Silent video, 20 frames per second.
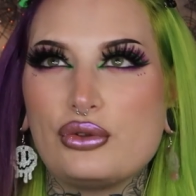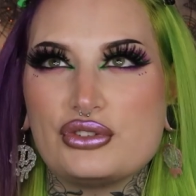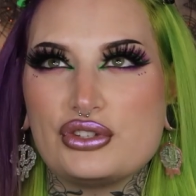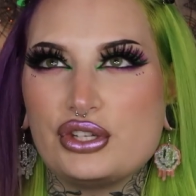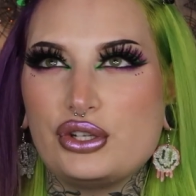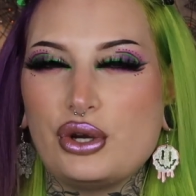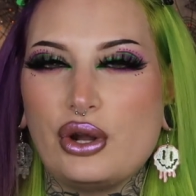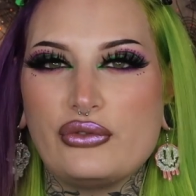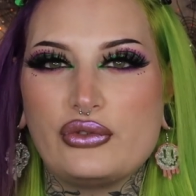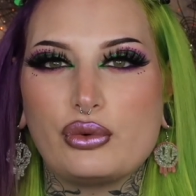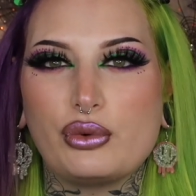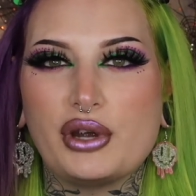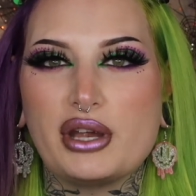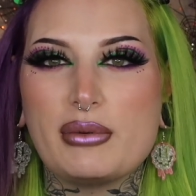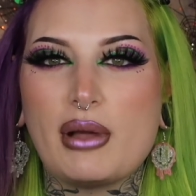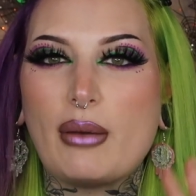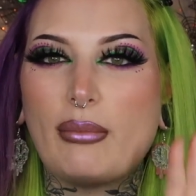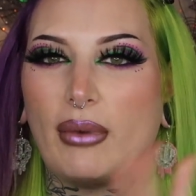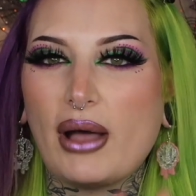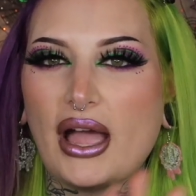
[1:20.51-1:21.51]
So you don't have to worry
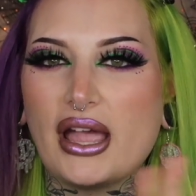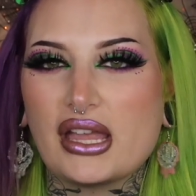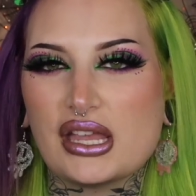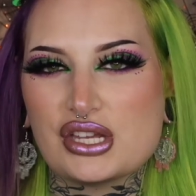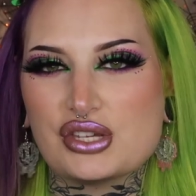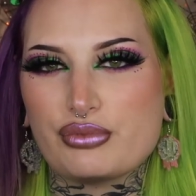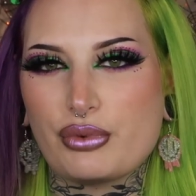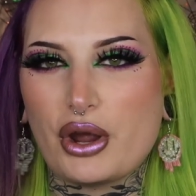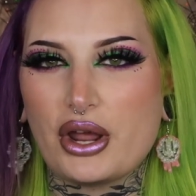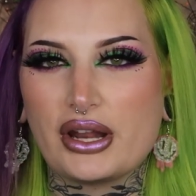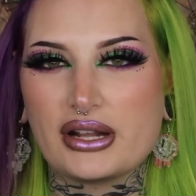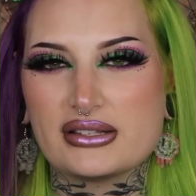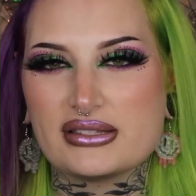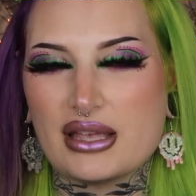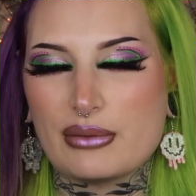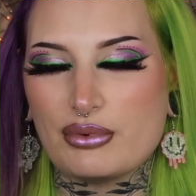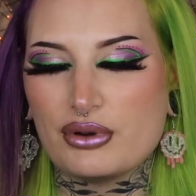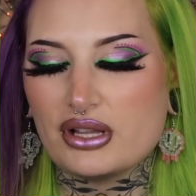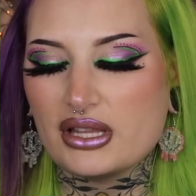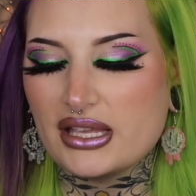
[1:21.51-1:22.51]
about buying each product
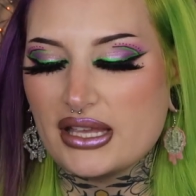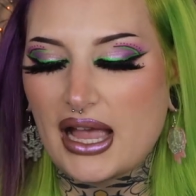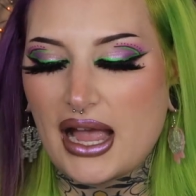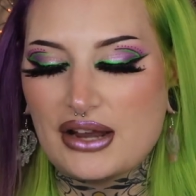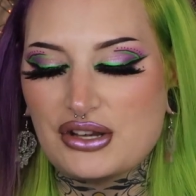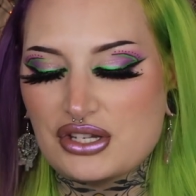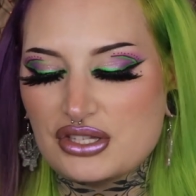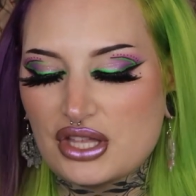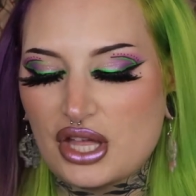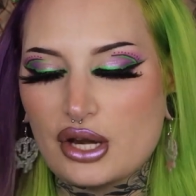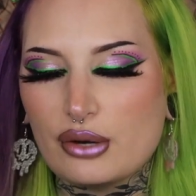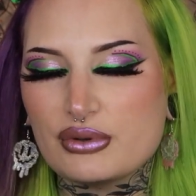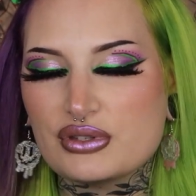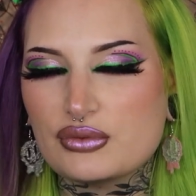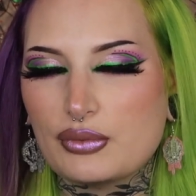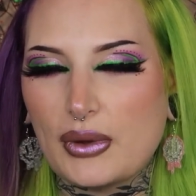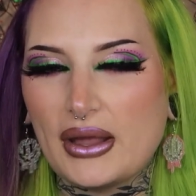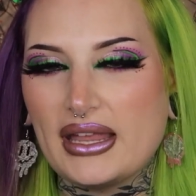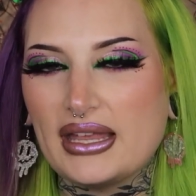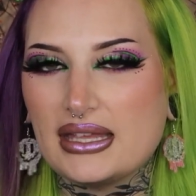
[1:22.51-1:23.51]
separately. I just thought it was
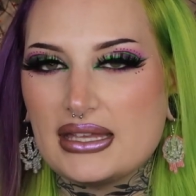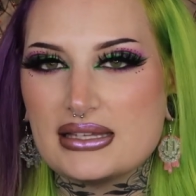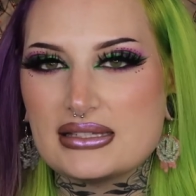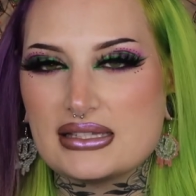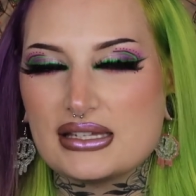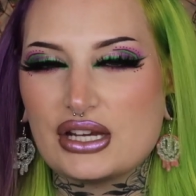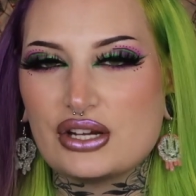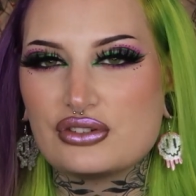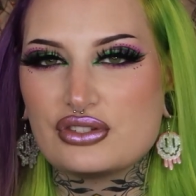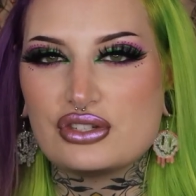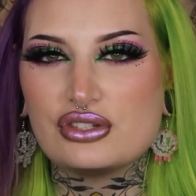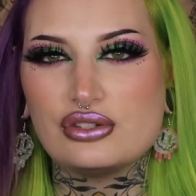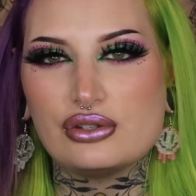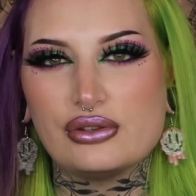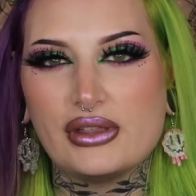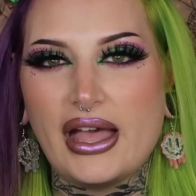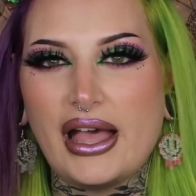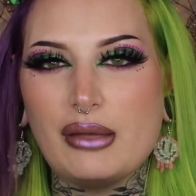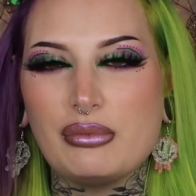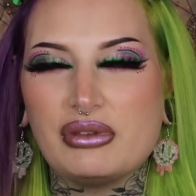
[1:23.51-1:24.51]
way easier to do
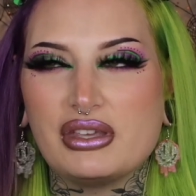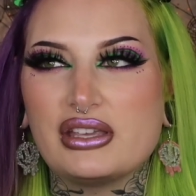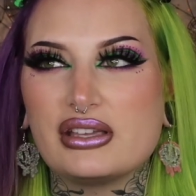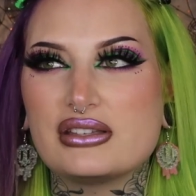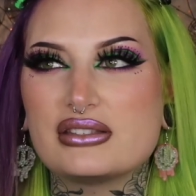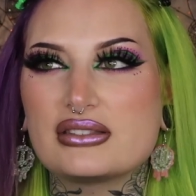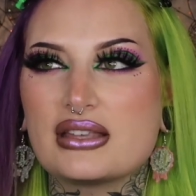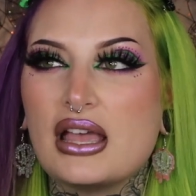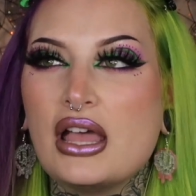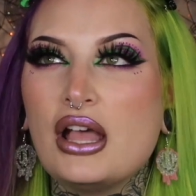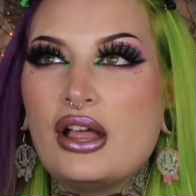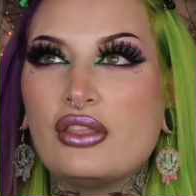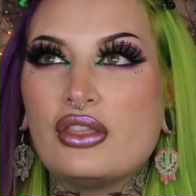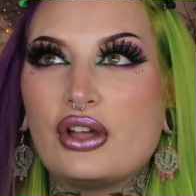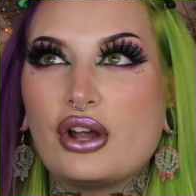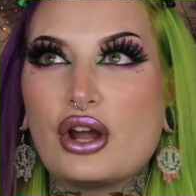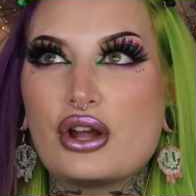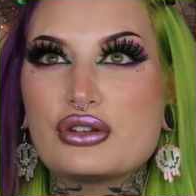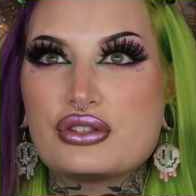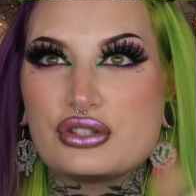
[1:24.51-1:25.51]
that because
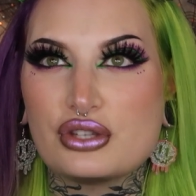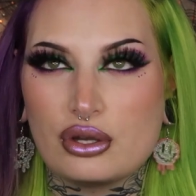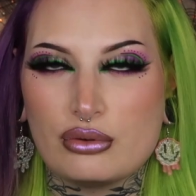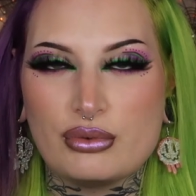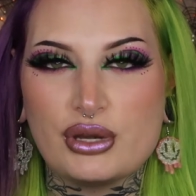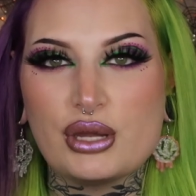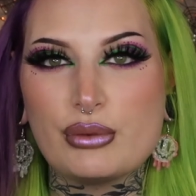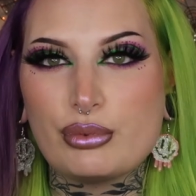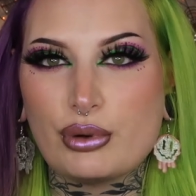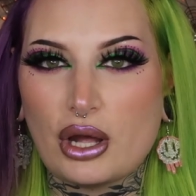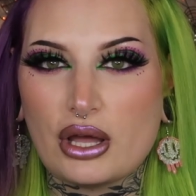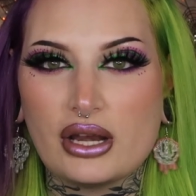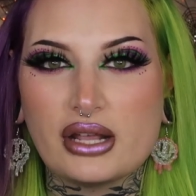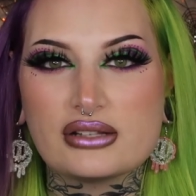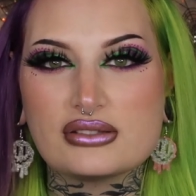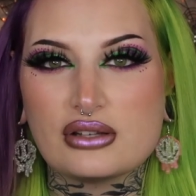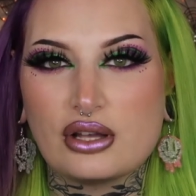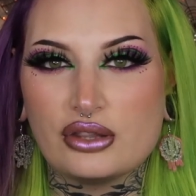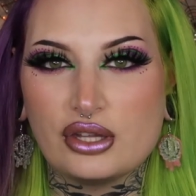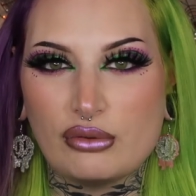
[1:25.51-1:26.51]
there are so many
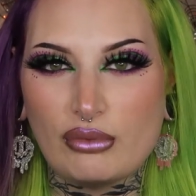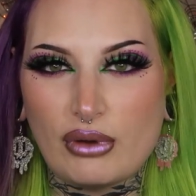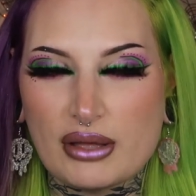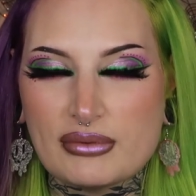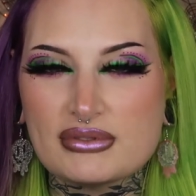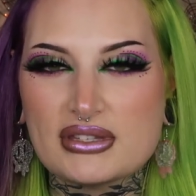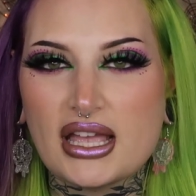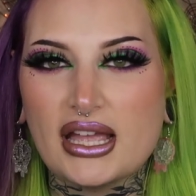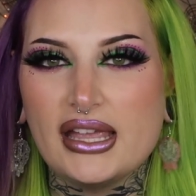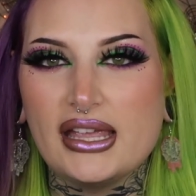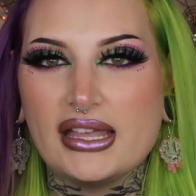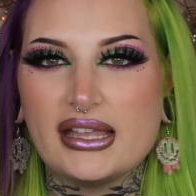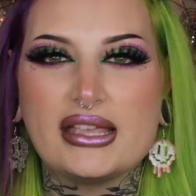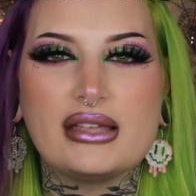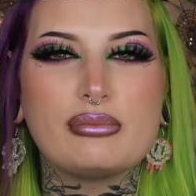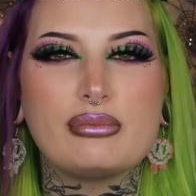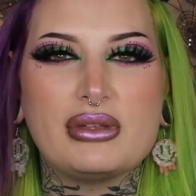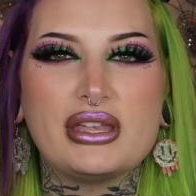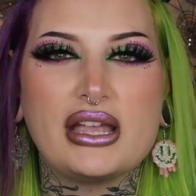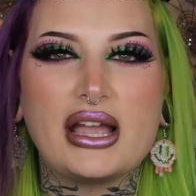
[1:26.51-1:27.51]
products on the website. It
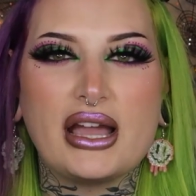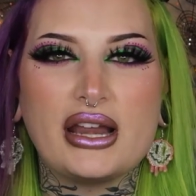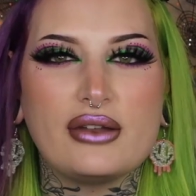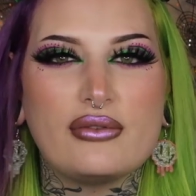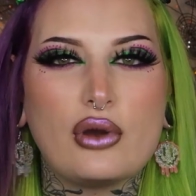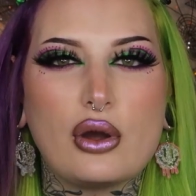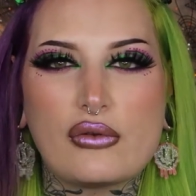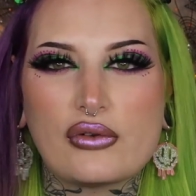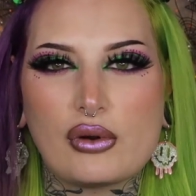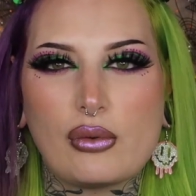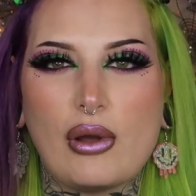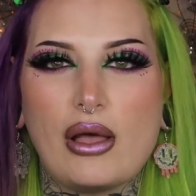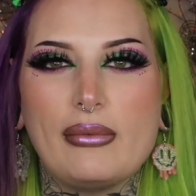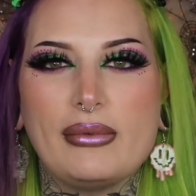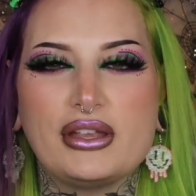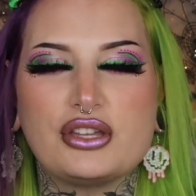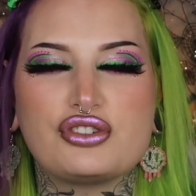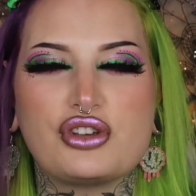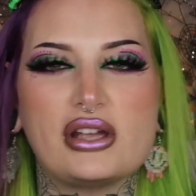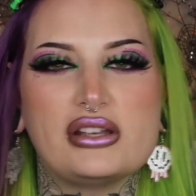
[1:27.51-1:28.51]
can be kind of
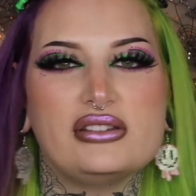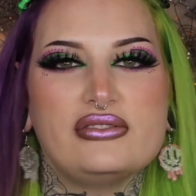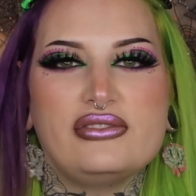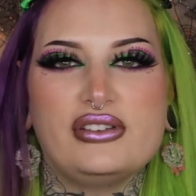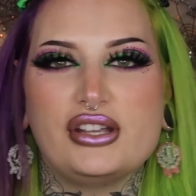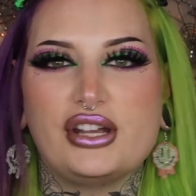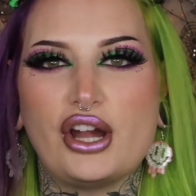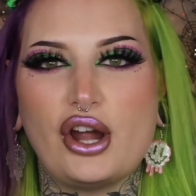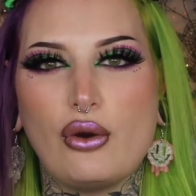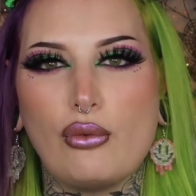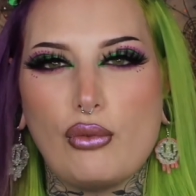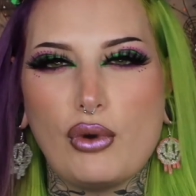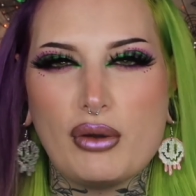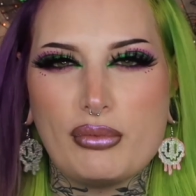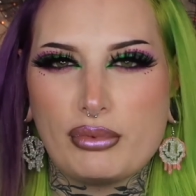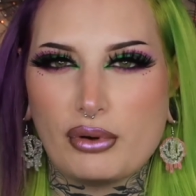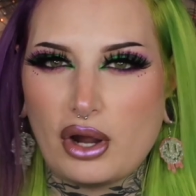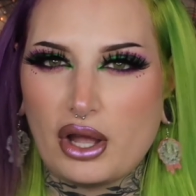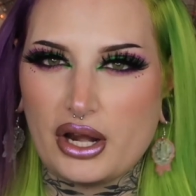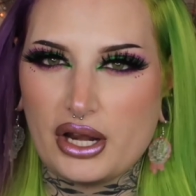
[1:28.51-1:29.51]
overwhelming trying to figure out
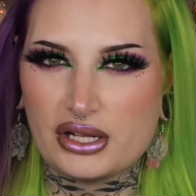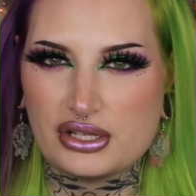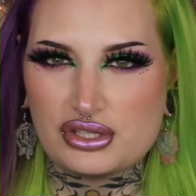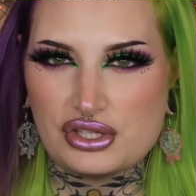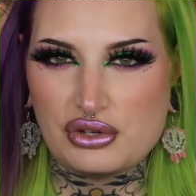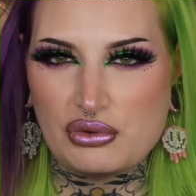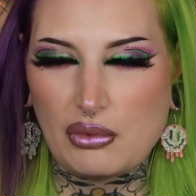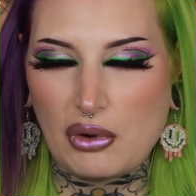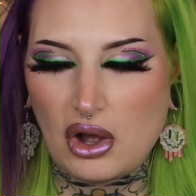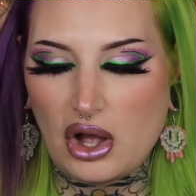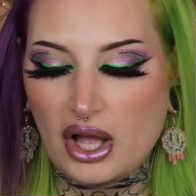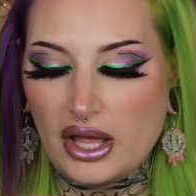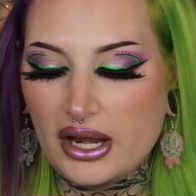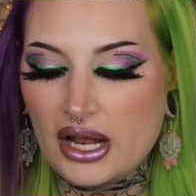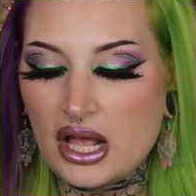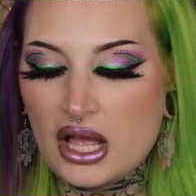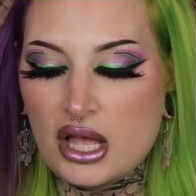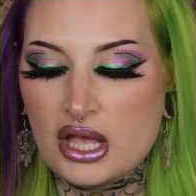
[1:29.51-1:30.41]
what products you want.